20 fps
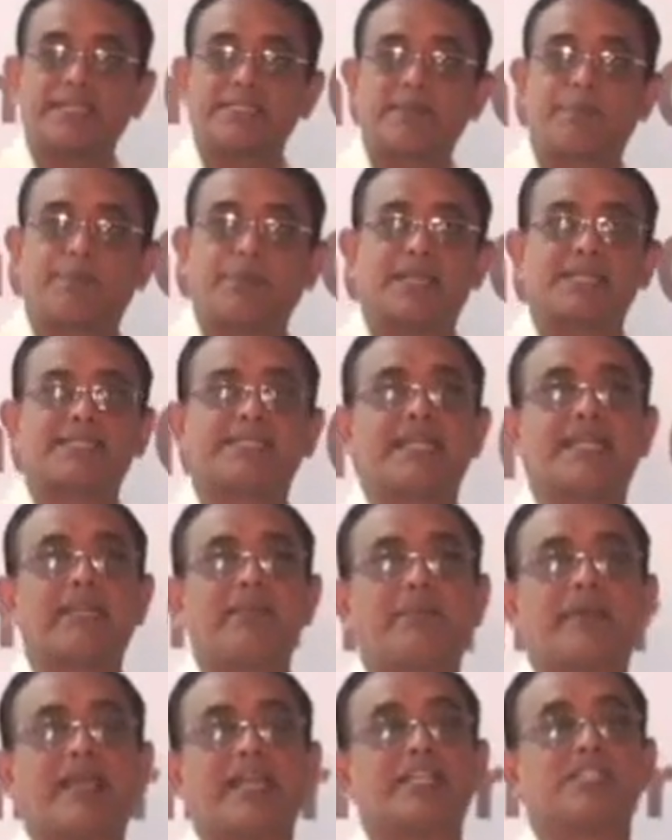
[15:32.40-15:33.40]
is the plus and
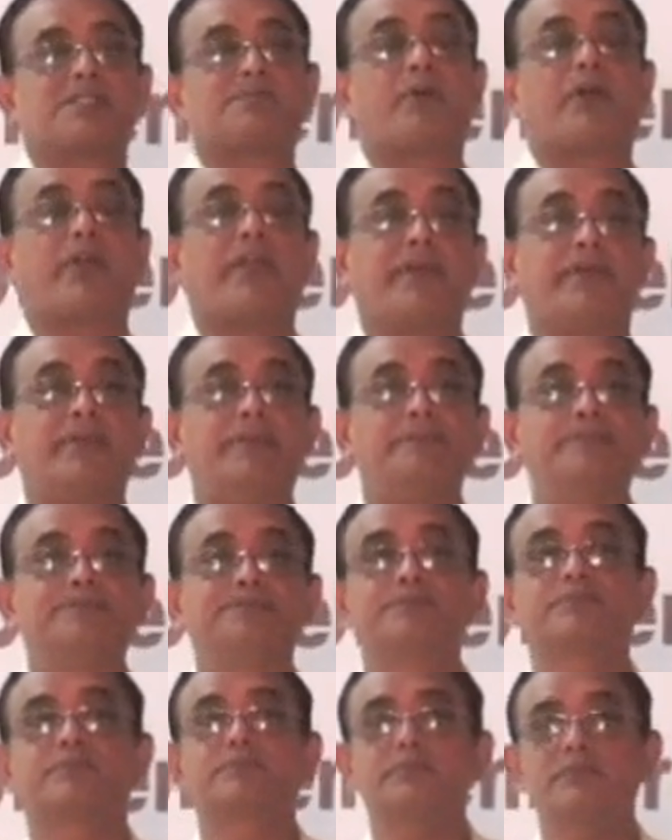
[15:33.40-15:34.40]
the minus point.
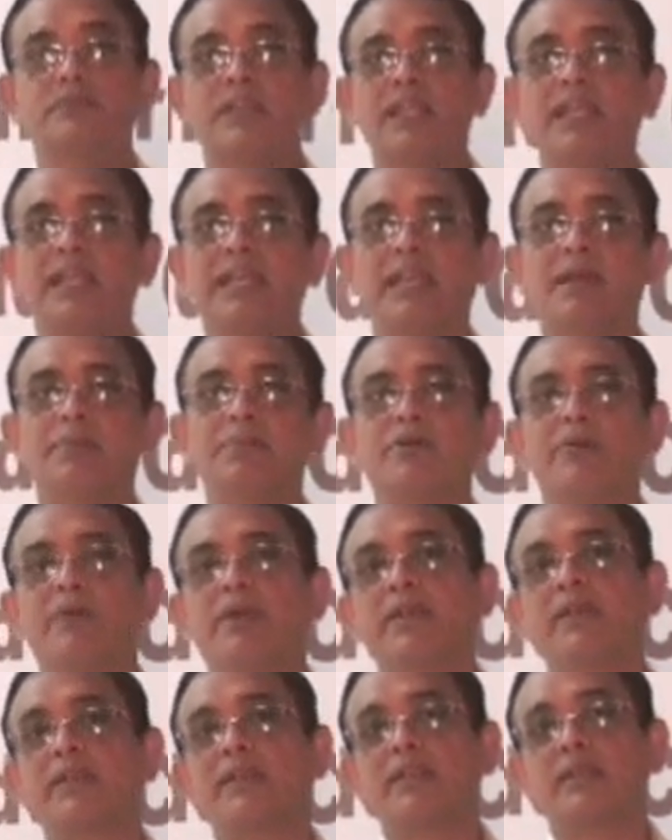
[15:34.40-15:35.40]
Number
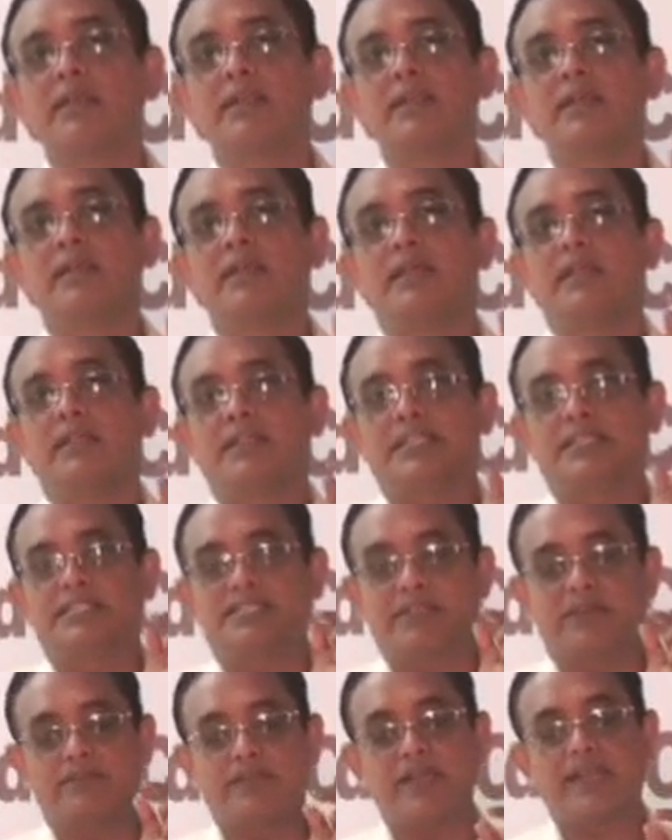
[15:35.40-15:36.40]
one, the
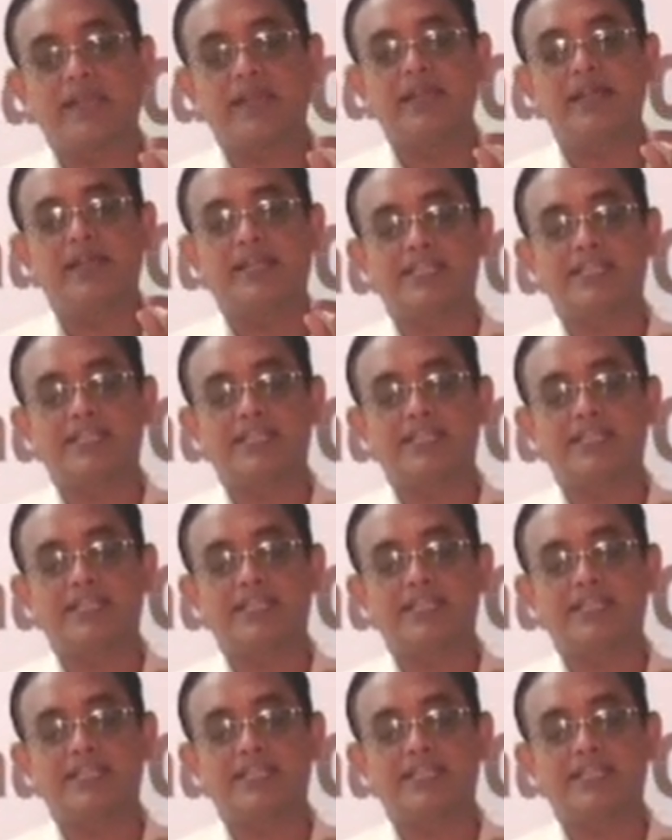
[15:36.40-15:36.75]
cervical